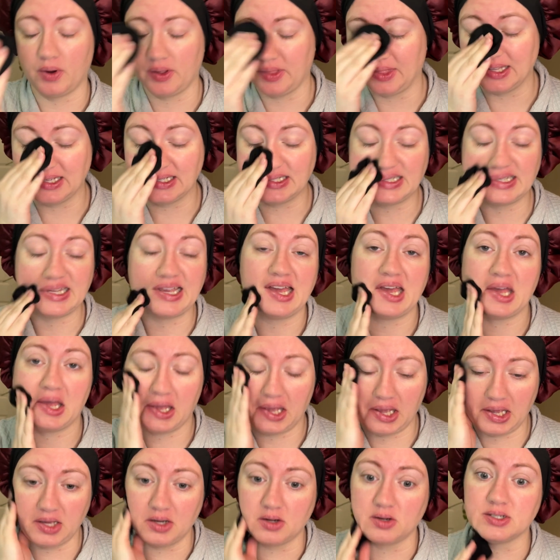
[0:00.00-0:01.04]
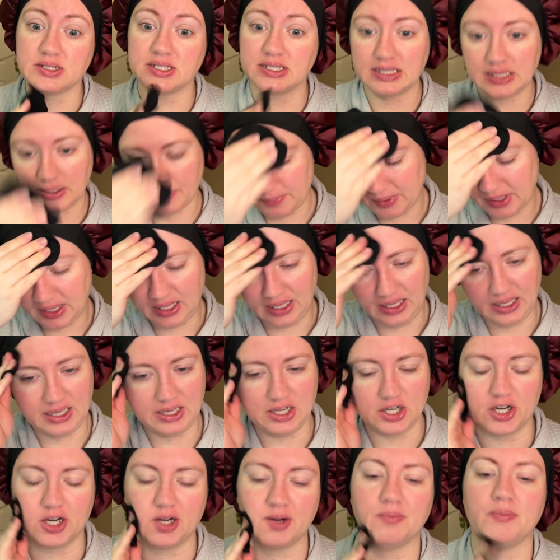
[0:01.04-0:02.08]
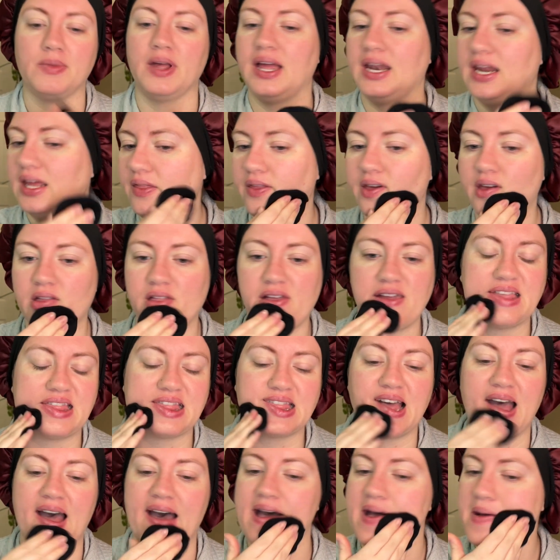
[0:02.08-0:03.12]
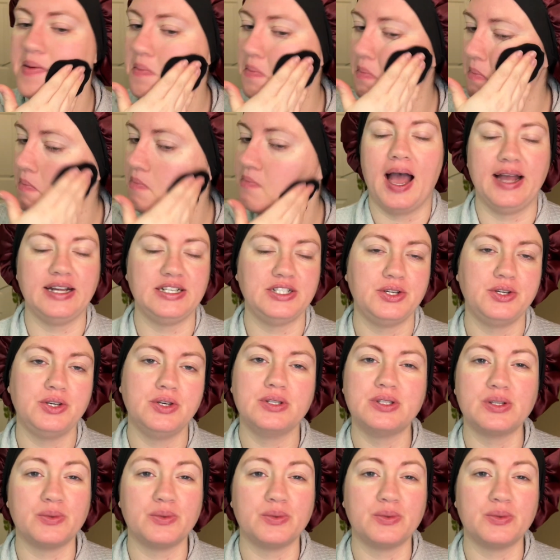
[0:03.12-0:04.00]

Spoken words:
the day or sleeping or anything like that. I do use a